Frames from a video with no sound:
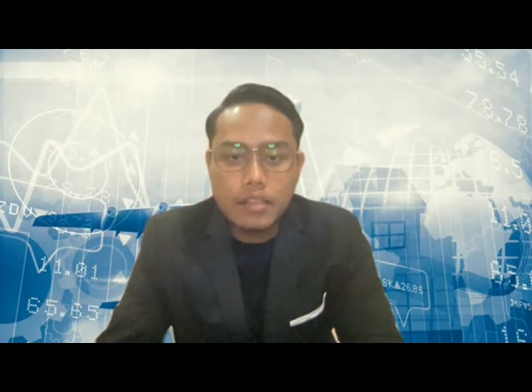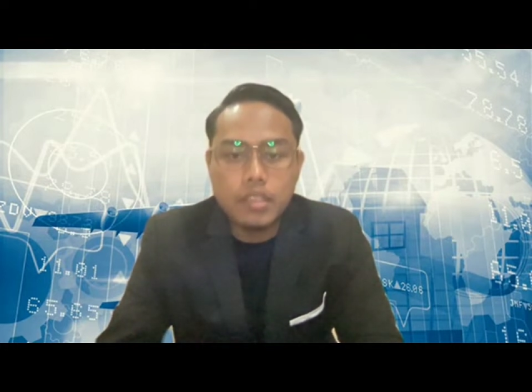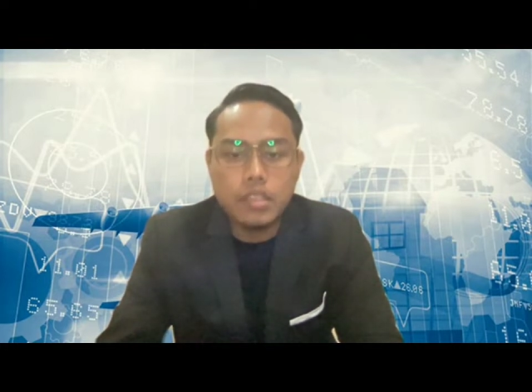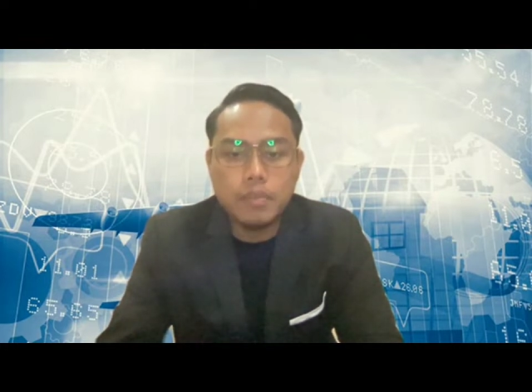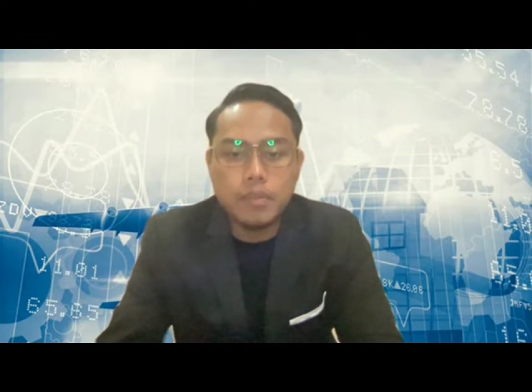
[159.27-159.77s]

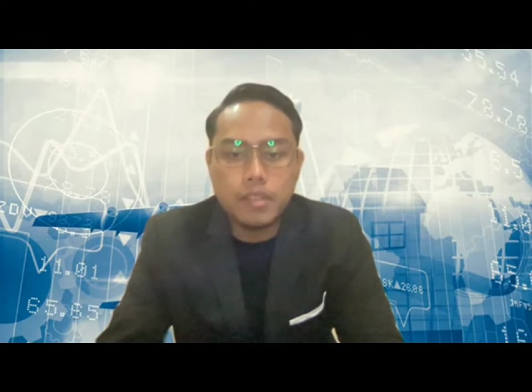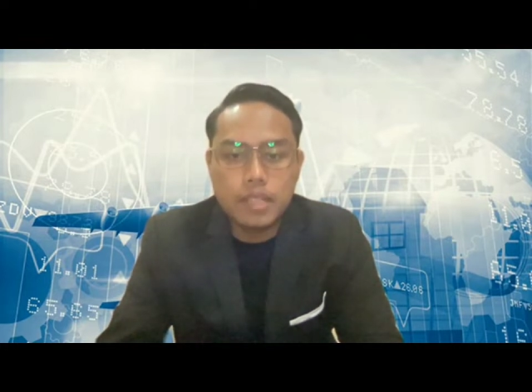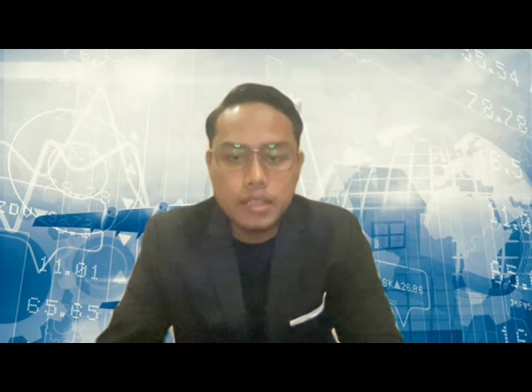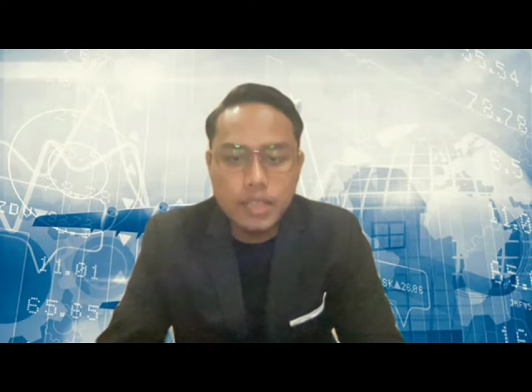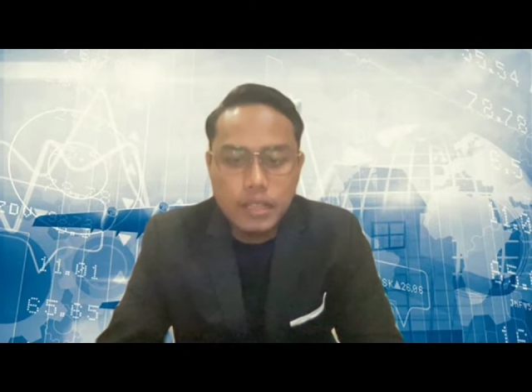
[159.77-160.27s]
the
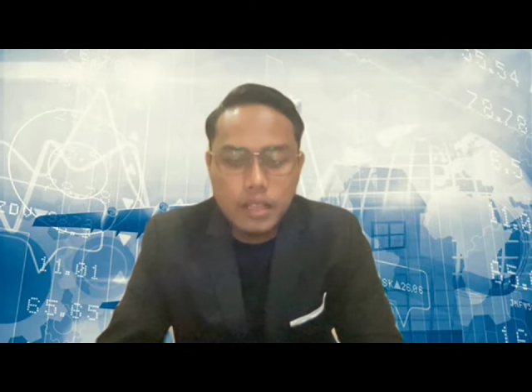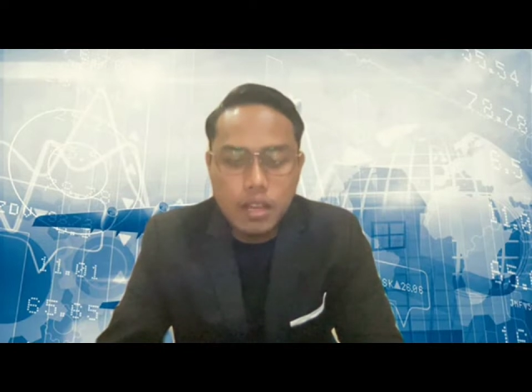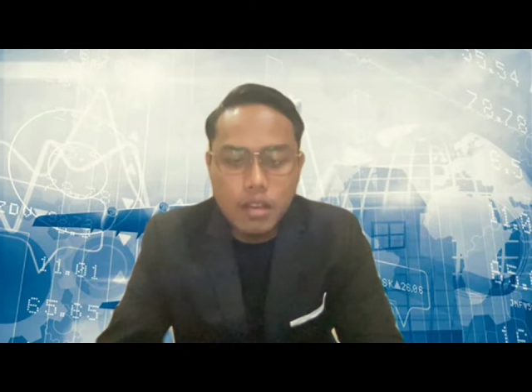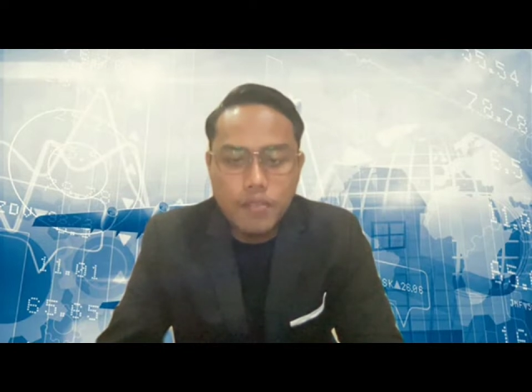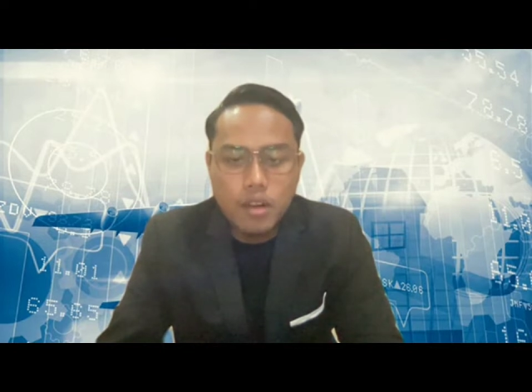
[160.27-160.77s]
personal
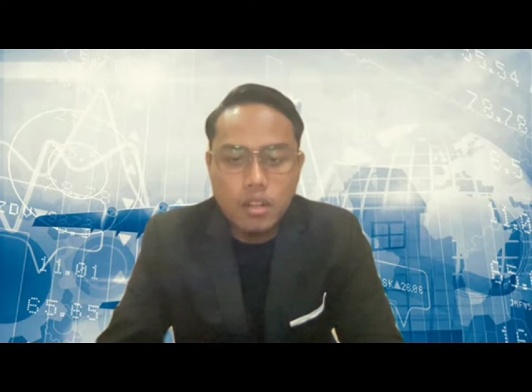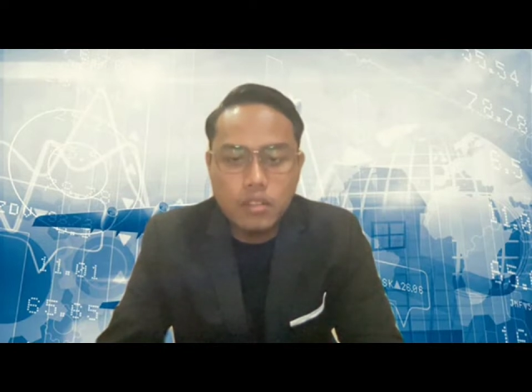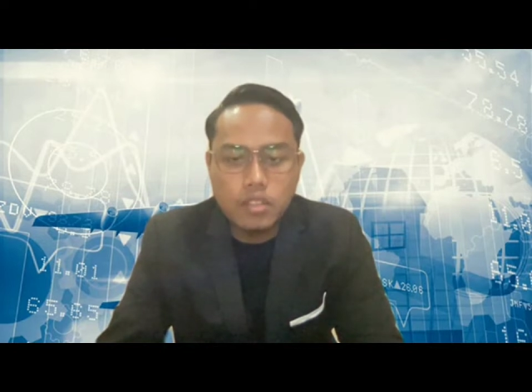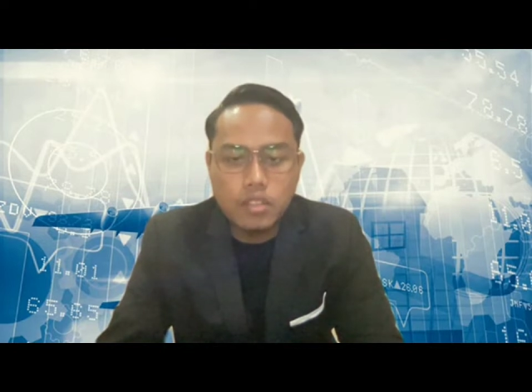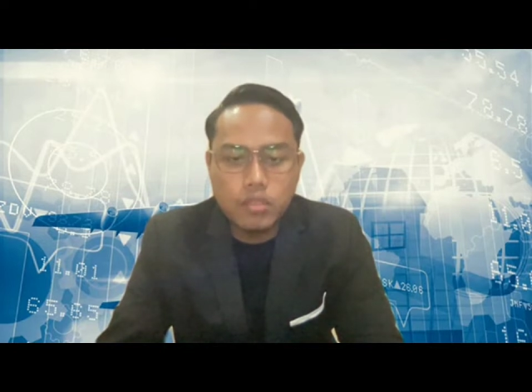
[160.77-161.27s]
data of
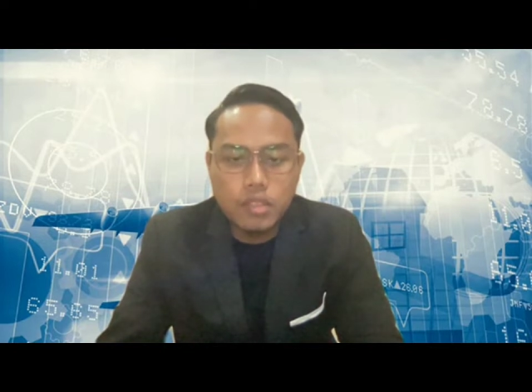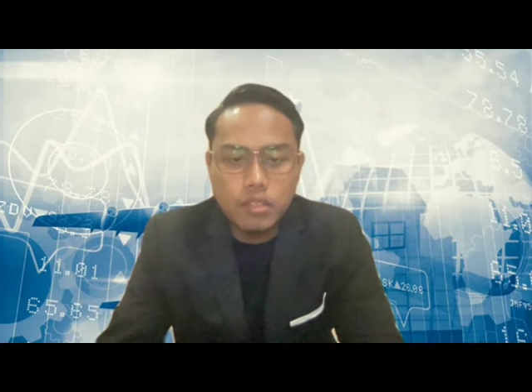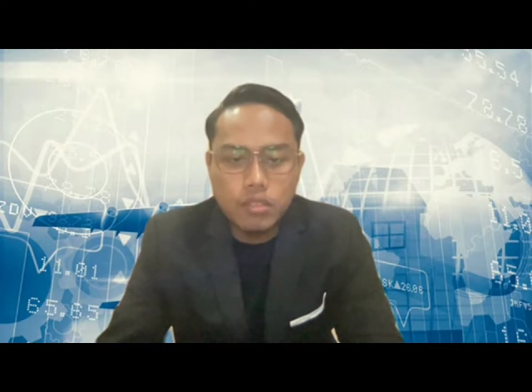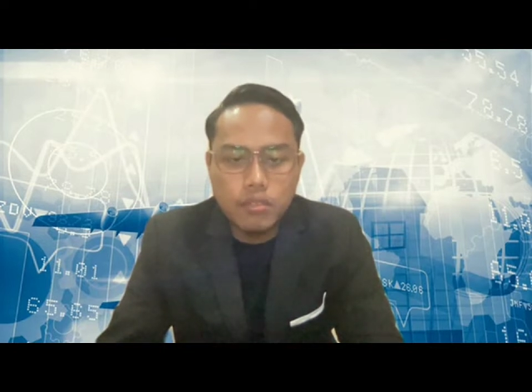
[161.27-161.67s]
all the users